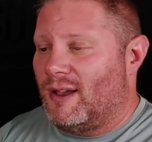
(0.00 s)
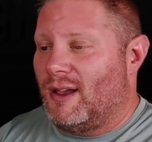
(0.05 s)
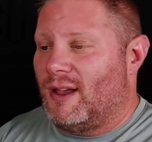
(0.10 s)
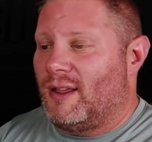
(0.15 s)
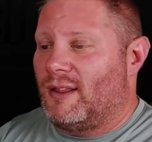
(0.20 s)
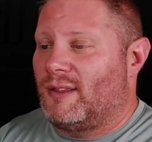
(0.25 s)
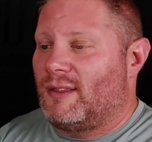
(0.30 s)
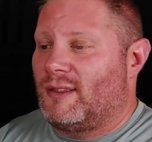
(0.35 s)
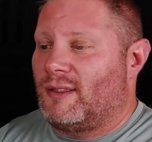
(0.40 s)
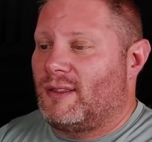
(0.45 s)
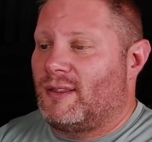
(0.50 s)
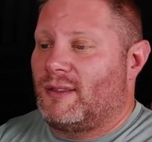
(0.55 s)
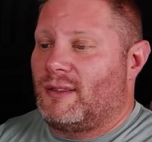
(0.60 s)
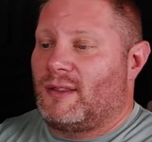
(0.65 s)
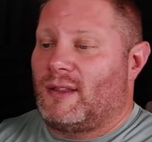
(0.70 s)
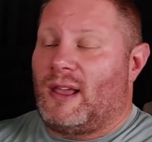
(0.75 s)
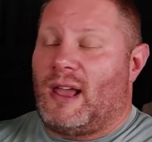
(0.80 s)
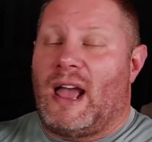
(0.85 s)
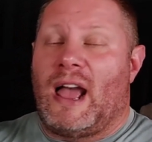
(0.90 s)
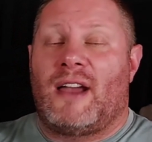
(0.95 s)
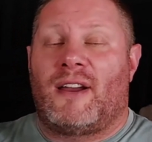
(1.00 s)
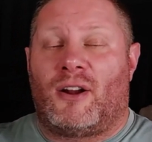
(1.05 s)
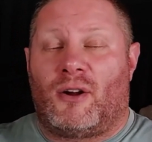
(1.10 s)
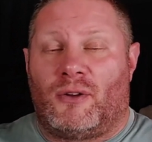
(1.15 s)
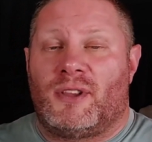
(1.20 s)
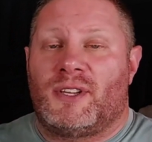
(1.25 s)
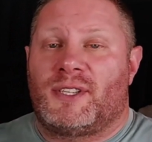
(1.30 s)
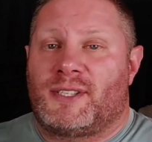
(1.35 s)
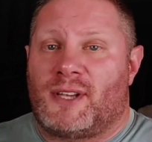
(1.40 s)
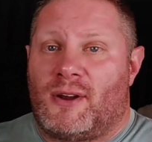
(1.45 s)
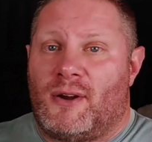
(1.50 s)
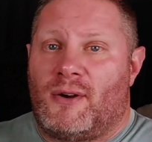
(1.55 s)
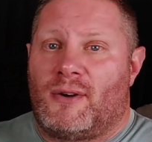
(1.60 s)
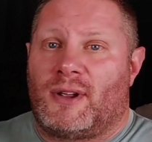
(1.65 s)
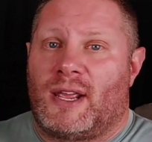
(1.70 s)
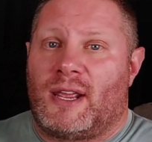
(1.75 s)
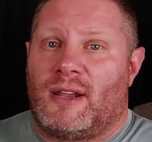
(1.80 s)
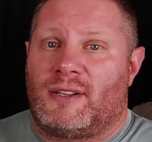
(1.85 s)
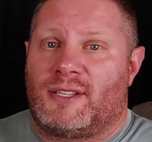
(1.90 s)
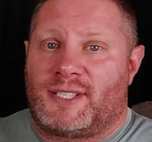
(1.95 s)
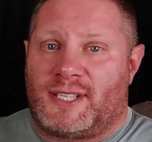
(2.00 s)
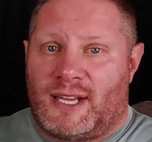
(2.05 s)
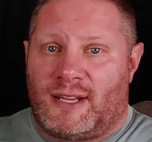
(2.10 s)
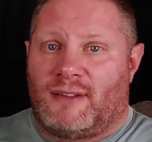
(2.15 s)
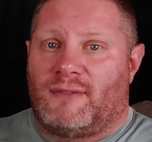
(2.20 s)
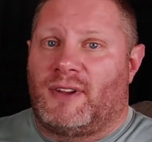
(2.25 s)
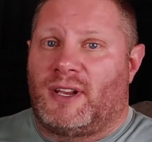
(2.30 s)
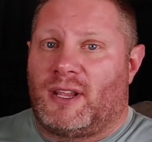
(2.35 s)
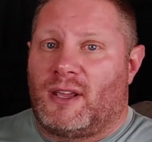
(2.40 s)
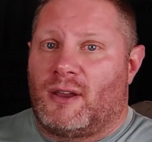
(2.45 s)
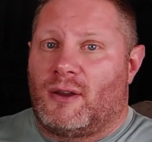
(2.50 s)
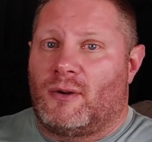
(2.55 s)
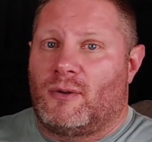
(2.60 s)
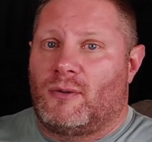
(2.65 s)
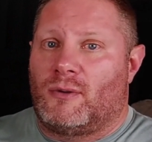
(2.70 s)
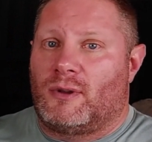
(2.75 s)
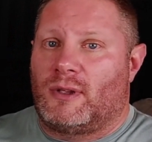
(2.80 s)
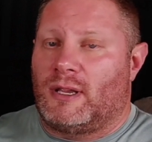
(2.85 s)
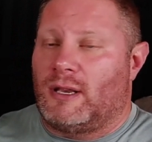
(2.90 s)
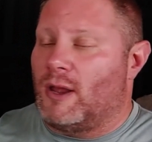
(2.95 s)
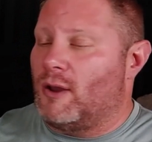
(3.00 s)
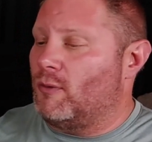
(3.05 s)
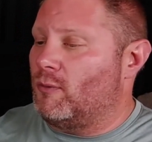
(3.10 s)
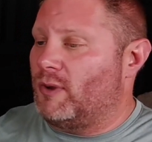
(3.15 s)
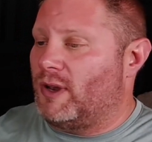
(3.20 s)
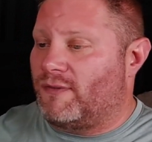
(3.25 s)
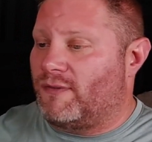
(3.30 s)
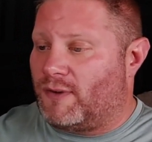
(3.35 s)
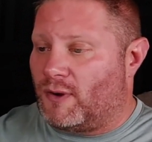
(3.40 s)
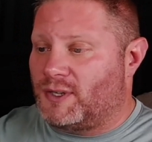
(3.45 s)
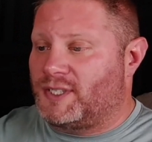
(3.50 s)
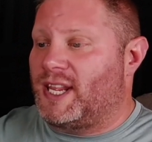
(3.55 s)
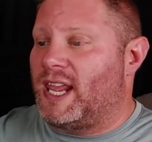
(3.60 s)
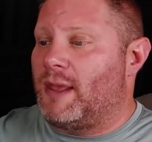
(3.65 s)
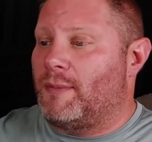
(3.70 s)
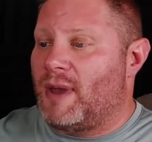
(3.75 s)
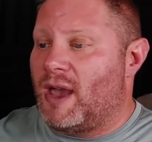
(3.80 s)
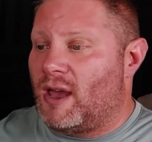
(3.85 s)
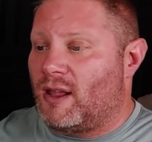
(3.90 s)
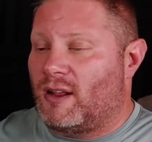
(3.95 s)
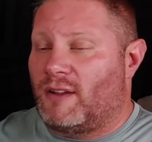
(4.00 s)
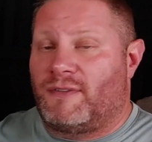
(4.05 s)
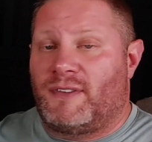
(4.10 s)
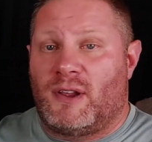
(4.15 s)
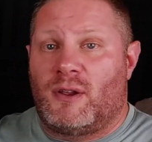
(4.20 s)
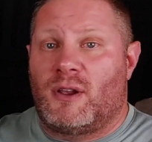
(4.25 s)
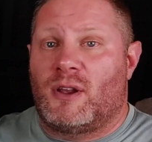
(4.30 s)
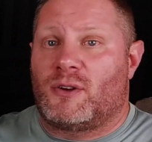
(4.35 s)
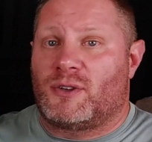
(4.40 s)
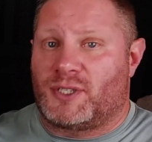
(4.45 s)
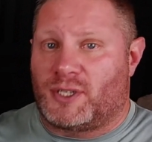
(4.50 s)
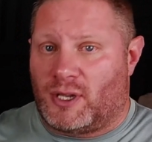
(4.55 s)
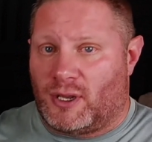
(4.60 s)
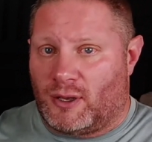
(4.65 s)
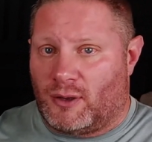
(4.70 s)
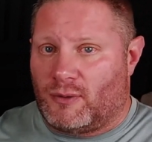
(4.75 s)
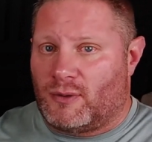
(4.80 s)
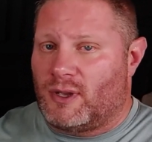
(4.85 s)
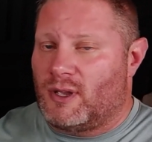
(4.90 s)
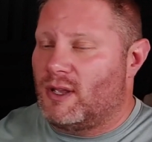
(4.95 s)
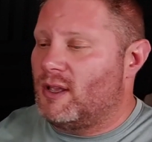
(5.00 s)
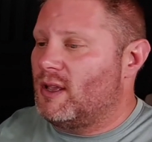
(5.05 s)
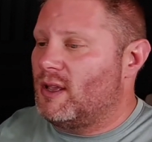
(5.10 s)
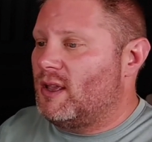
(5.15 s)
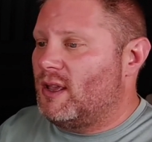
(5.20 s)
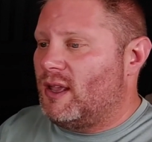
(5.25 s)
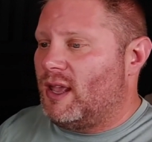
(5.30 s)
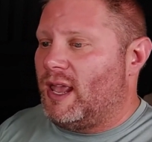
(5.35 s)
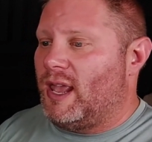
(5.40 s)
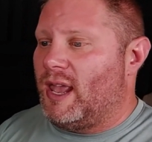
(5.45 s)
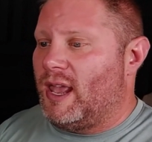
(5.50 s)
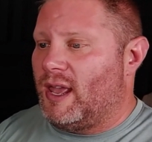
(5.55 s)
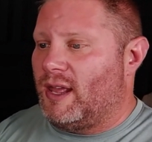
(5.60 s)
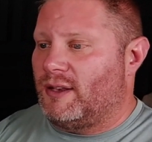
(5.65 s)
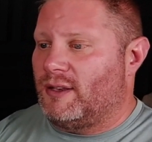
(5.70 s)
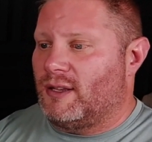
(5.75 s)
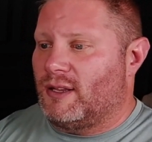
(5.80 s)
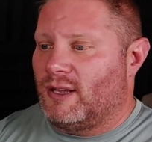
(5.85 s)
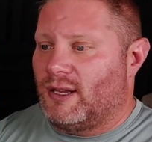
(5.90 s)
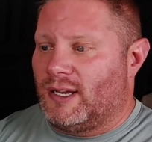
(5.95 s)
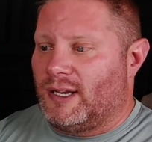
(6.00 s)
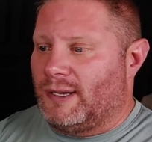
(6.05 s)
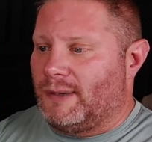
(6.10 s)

I heard the song and seen the video, you know, when it first came out a few years ago, and